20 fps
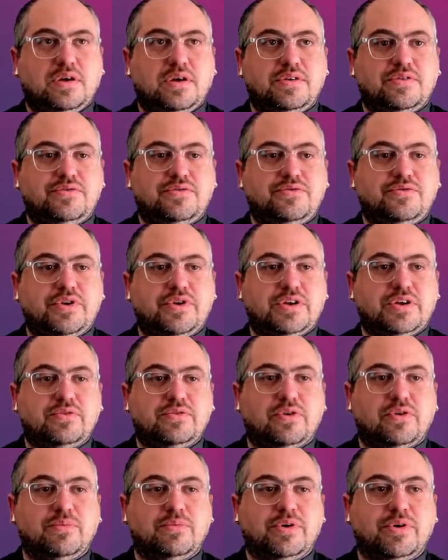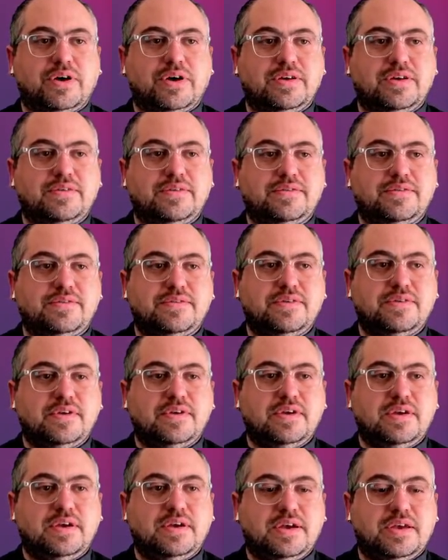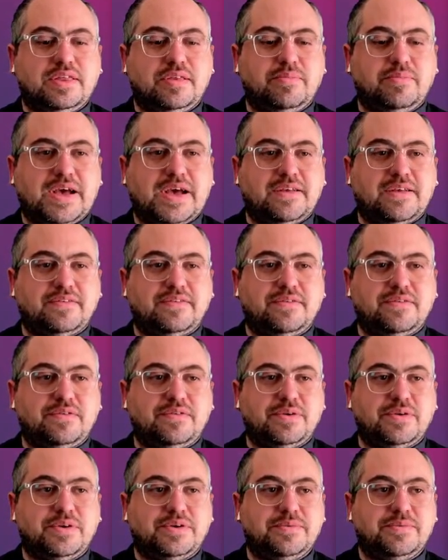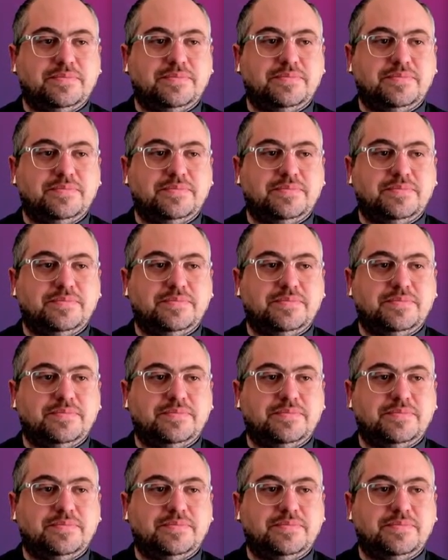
string normalize, and then pass it to it.